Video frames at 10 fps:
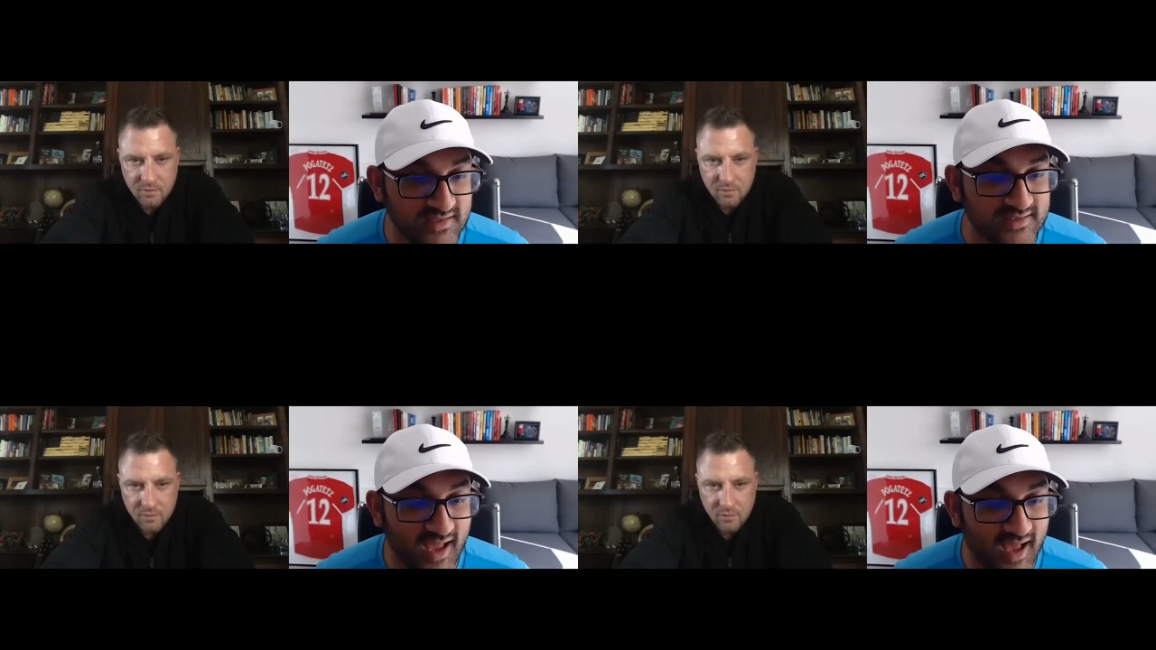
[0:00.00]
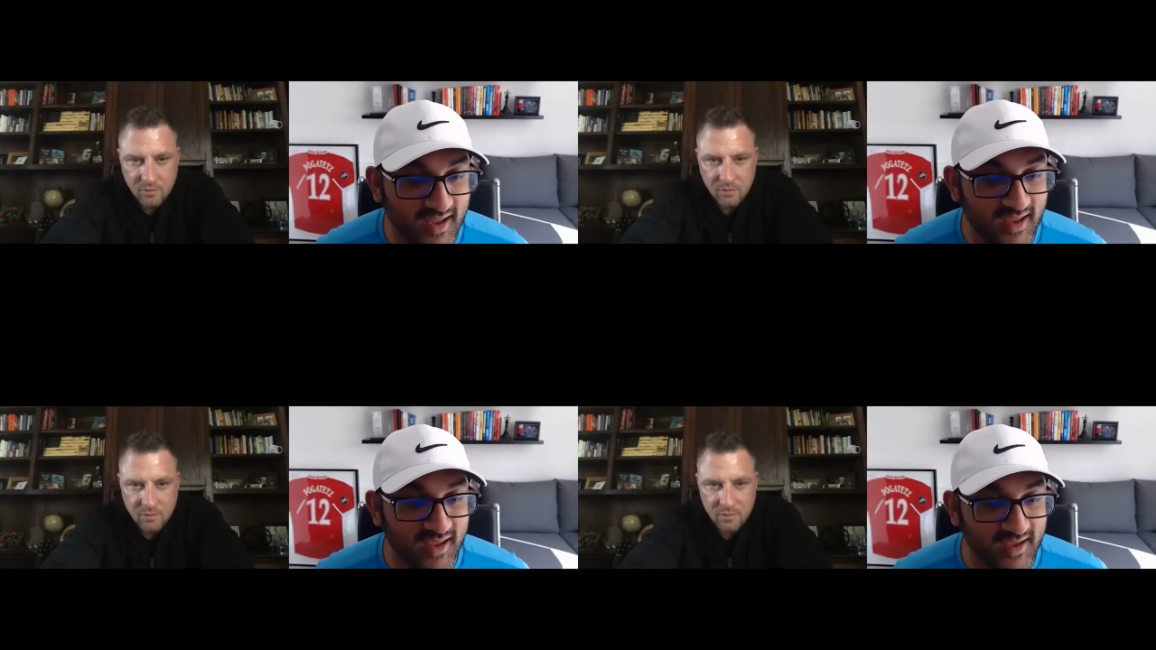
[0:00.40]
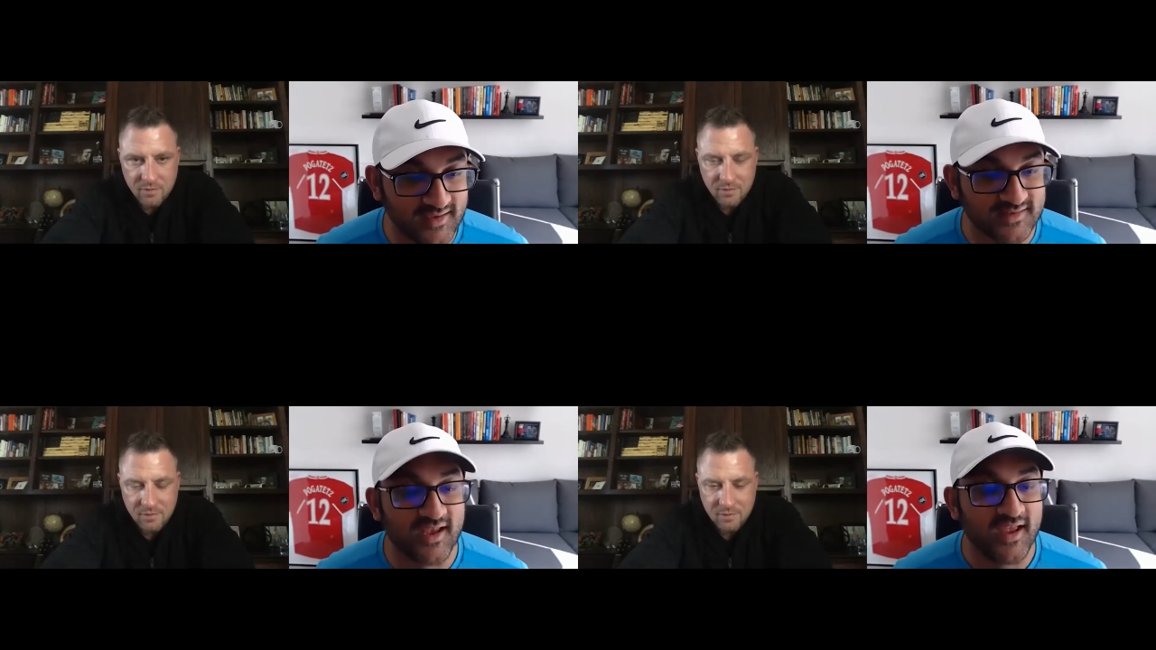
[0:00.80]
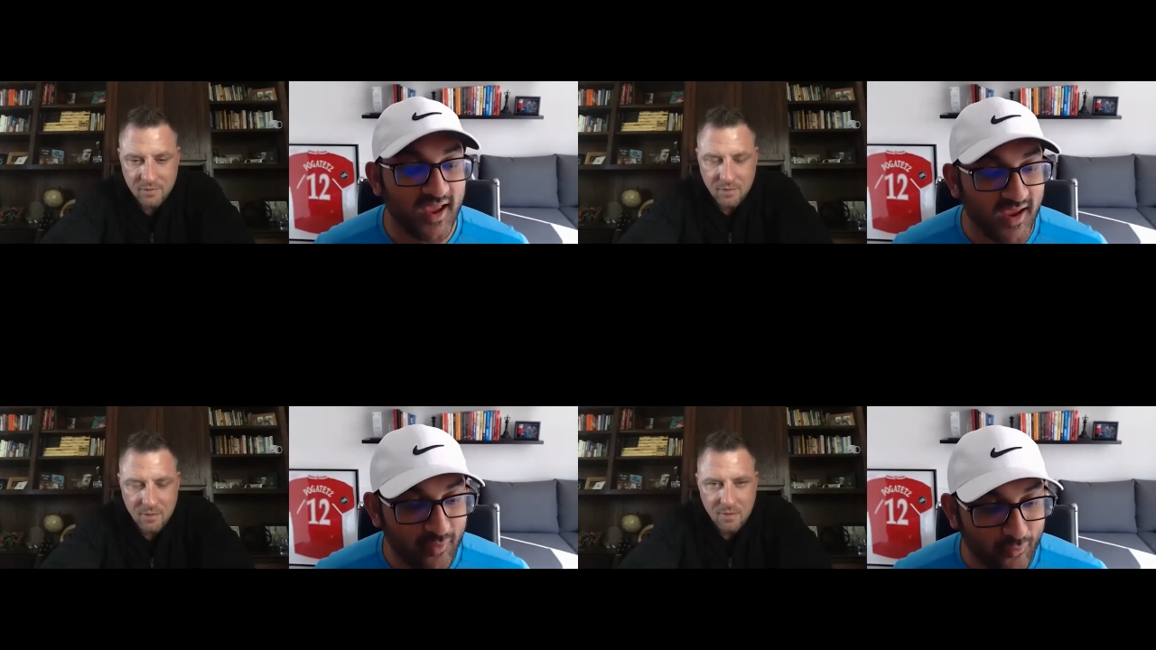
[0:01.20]
Speaker 1: This guy is
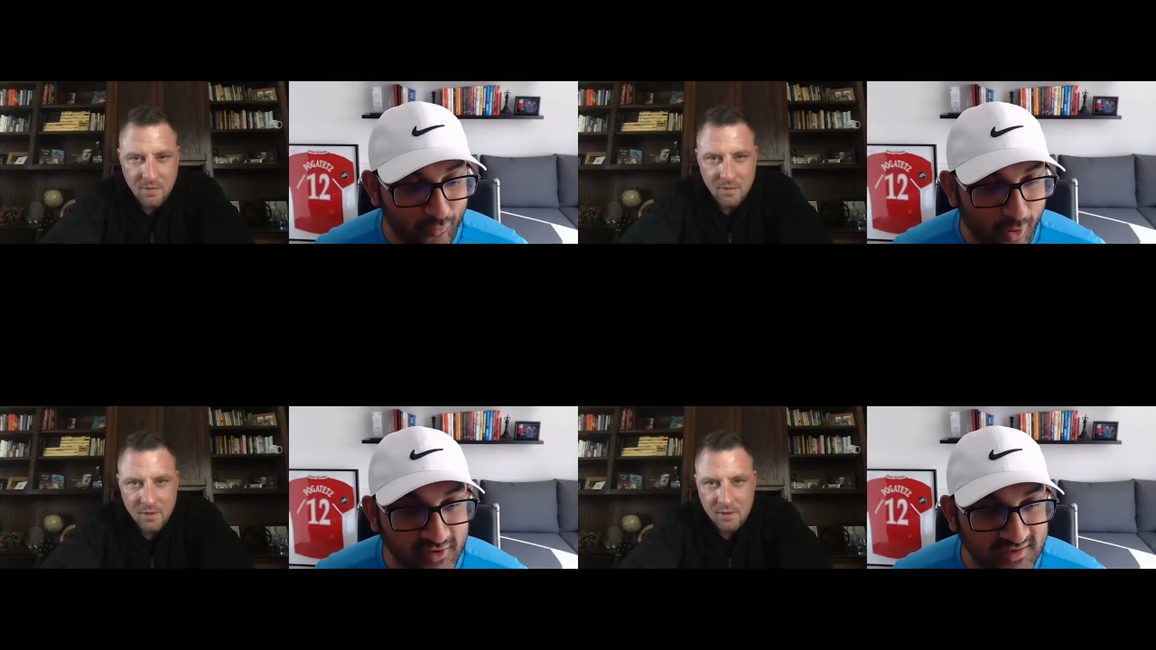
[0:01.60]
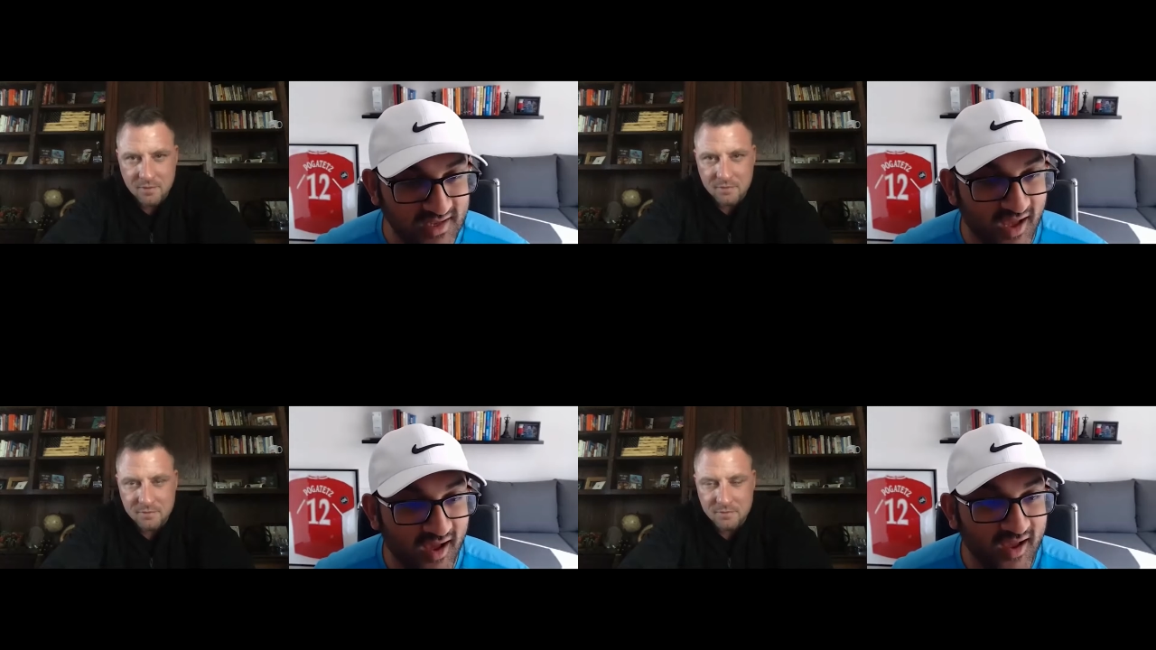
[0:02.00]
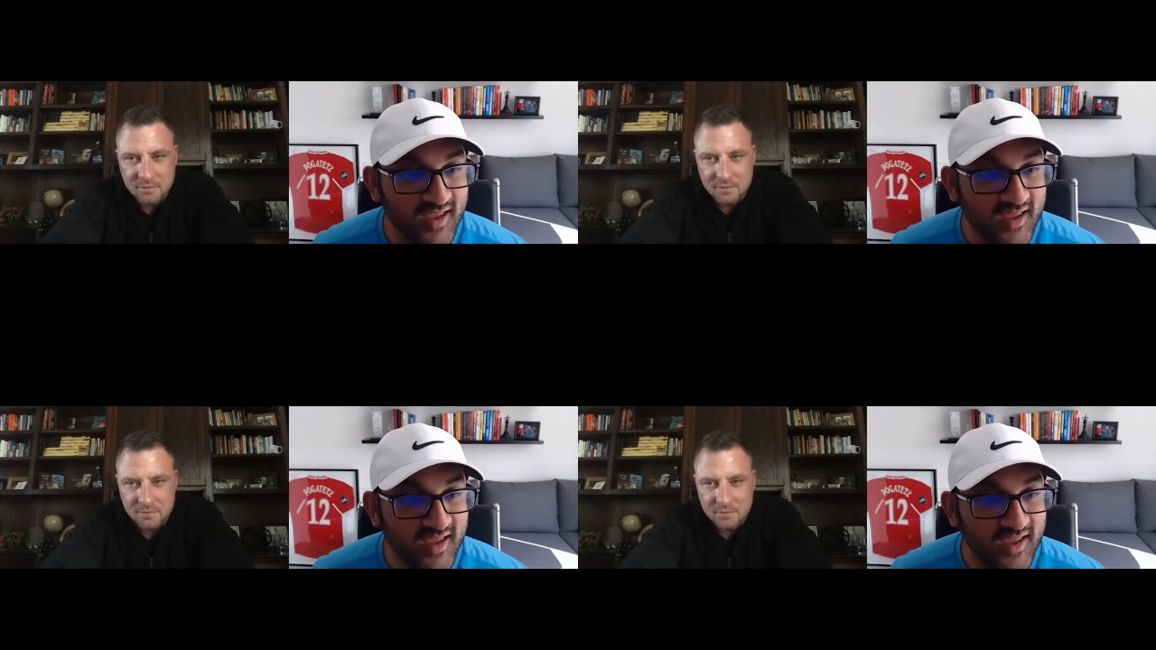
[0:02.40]
a rock star.